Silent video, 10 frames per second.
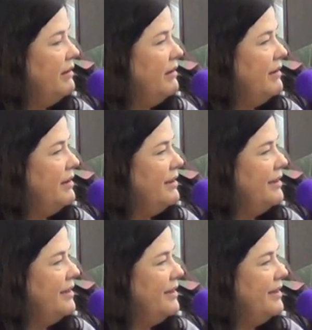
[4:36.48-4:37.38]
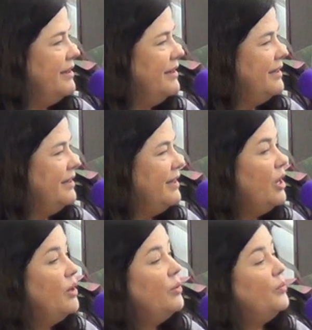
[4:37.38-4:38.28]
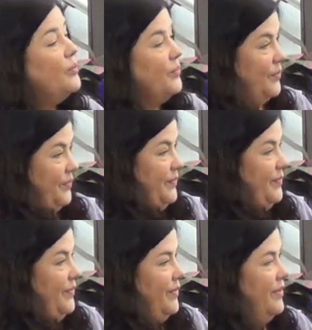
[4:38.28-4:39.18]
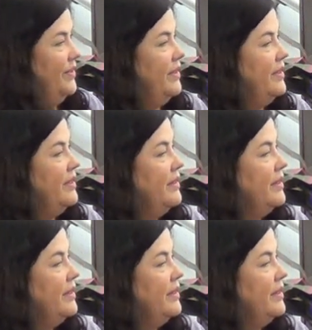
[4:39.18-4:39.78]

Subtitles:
(silence)